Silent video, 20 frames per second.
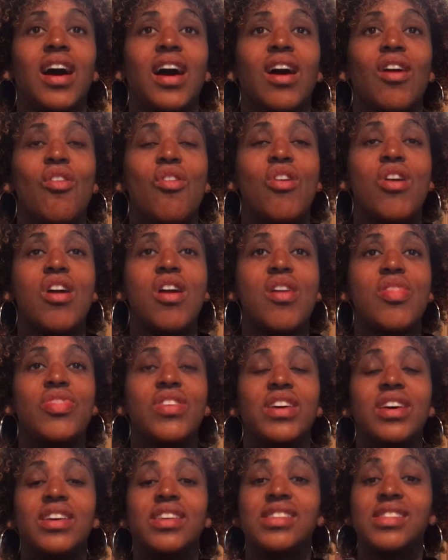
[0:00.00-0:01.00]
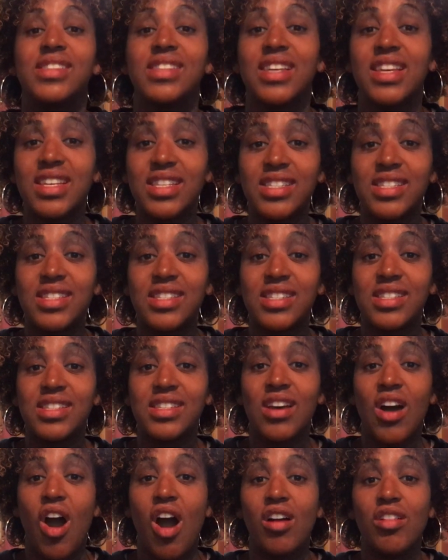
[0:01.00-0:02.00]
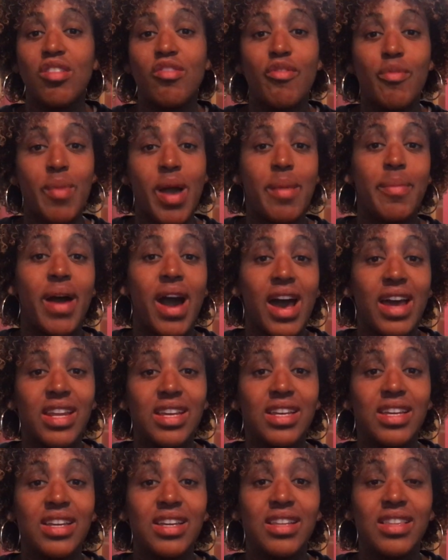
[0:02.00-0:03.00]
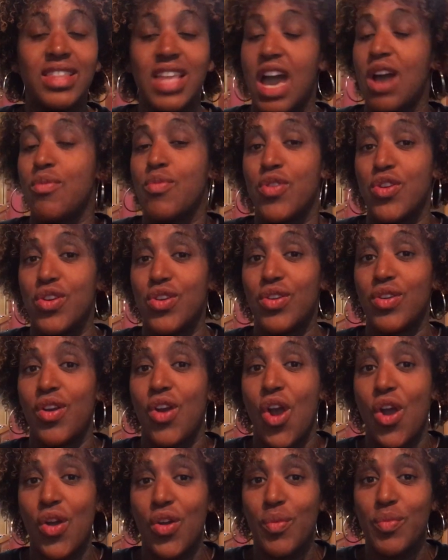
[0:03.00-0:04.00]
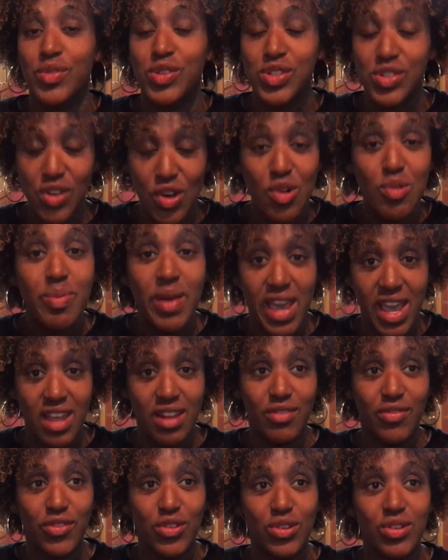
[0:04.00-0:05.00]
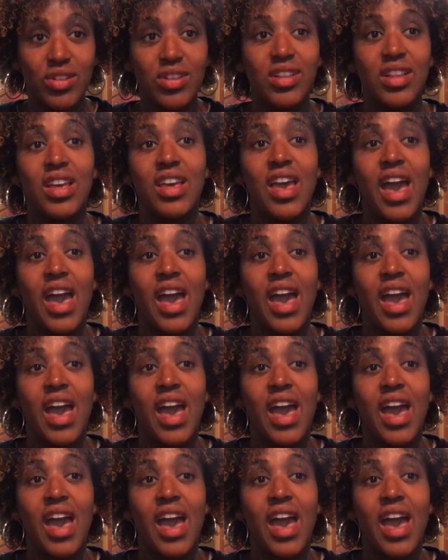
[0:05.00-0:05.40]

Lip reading: or the cysts all over my body that were so painful.